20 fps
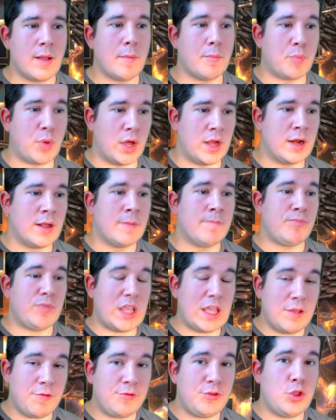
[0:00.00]
but
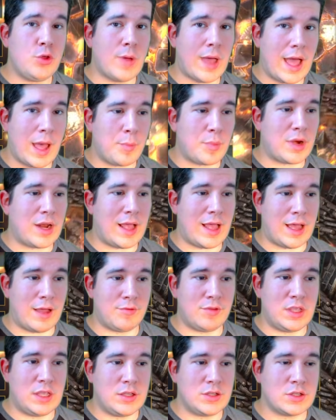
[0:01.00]
if you happen to have
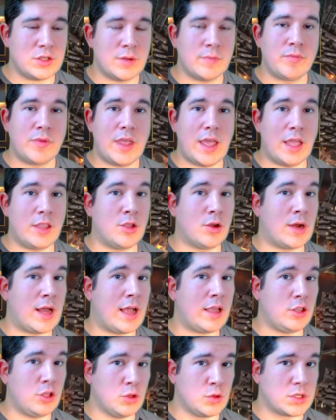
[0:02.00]
these and you're
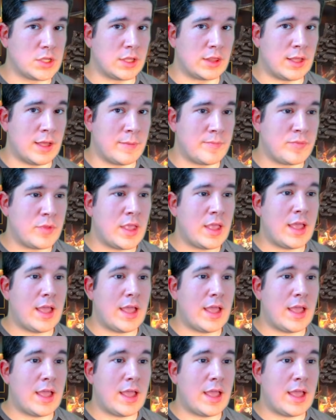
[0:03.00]
not using them,